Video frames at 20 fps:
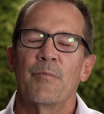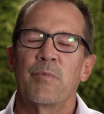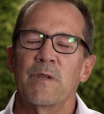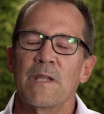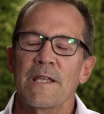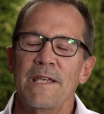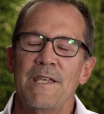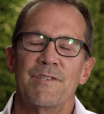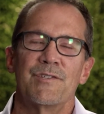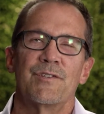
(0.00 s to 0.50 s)

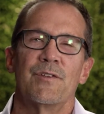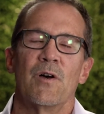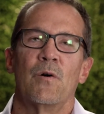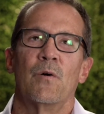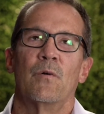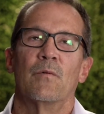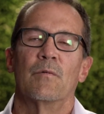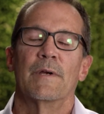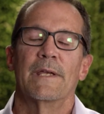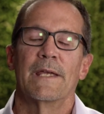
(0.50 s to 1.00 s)
please
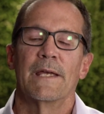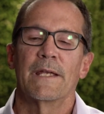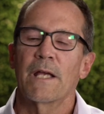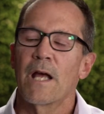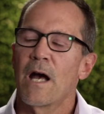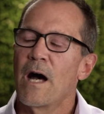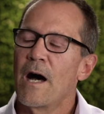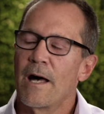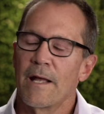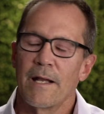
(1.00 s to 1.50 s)
don't get
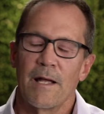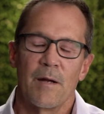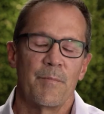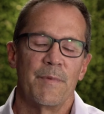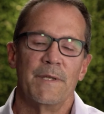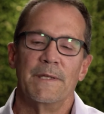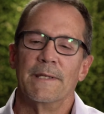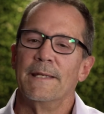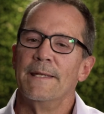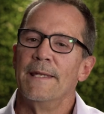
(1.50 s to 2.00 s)
caught
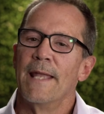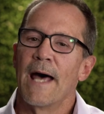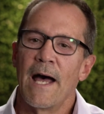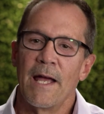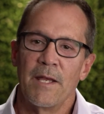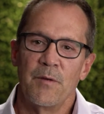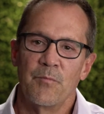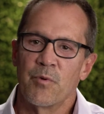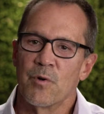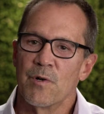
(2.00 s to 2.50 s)
up in the
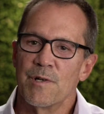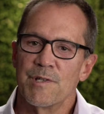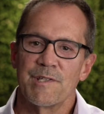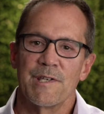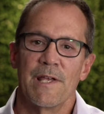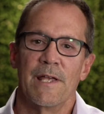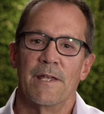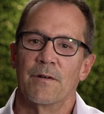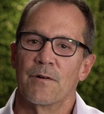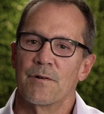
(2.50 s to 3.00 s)

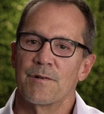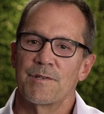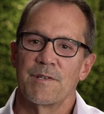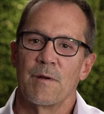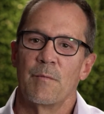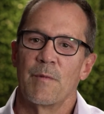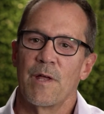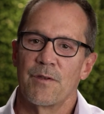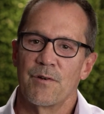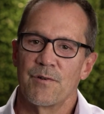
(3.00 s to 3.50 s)
9% or
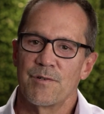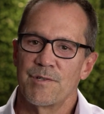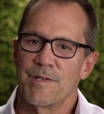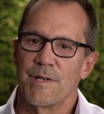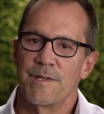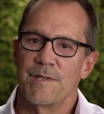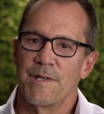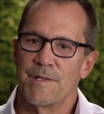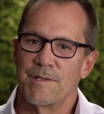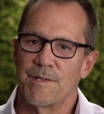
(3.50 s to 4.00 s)
some other
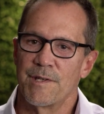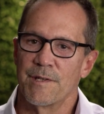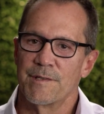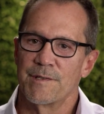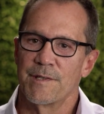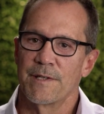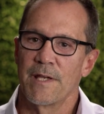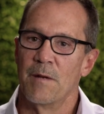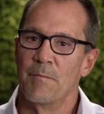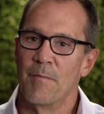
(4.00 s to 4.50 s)

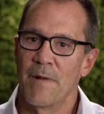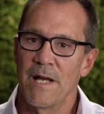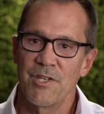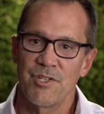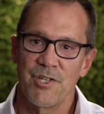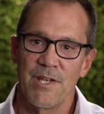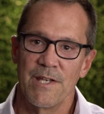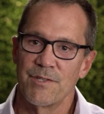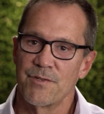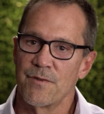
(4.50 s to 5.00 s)
statistics. Again, my
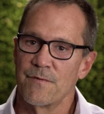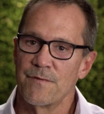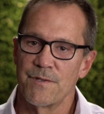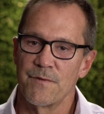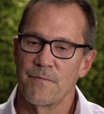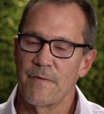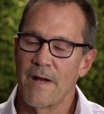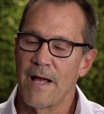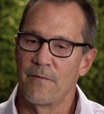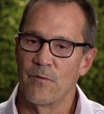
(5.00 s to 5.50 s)
chance of
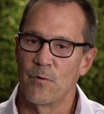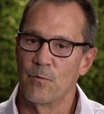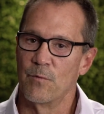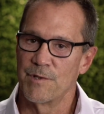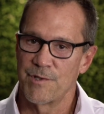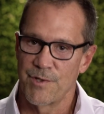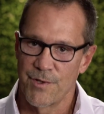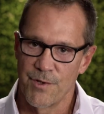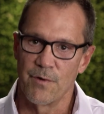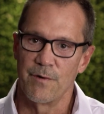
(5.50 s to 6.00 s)
survival
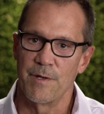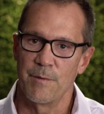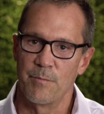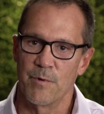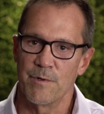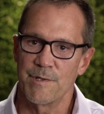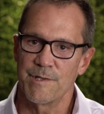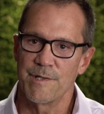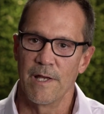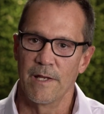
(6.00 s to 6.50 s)
was
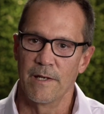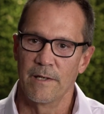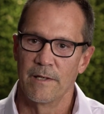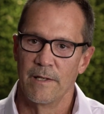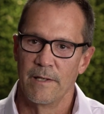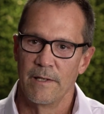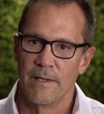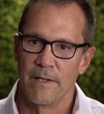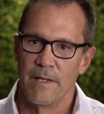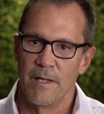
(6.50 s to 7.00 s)
30%.
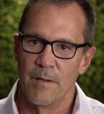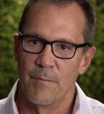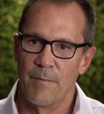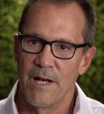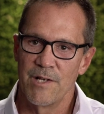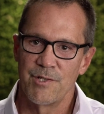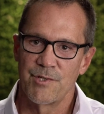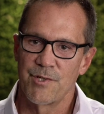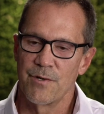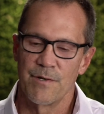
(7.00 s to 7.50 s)

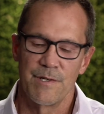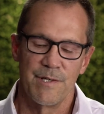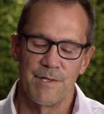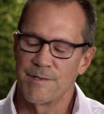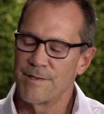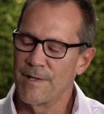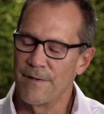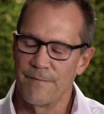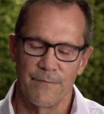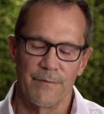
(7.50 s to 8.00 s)
My
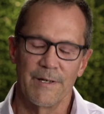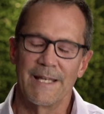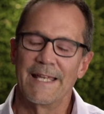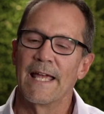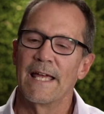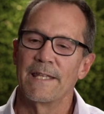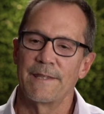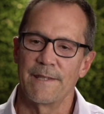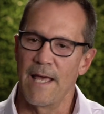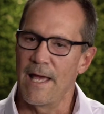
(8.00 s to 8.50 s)
surgeon said,
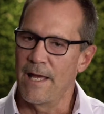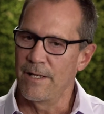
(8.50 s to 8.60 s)
forget